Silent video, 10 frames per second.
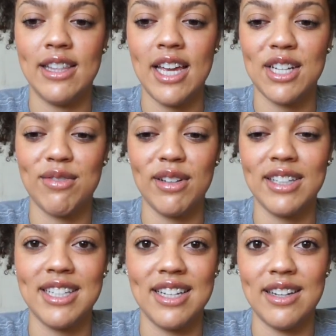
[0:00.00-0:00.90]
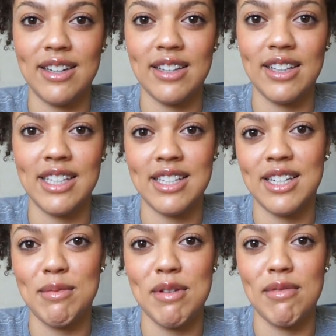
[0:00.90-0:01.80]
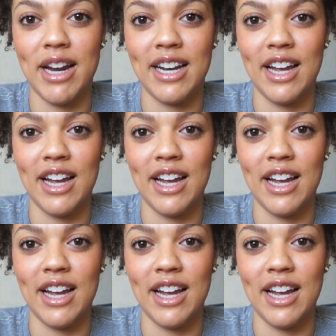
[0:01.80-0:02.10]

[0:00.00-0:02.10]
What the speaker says: Thanks for listening to me rant.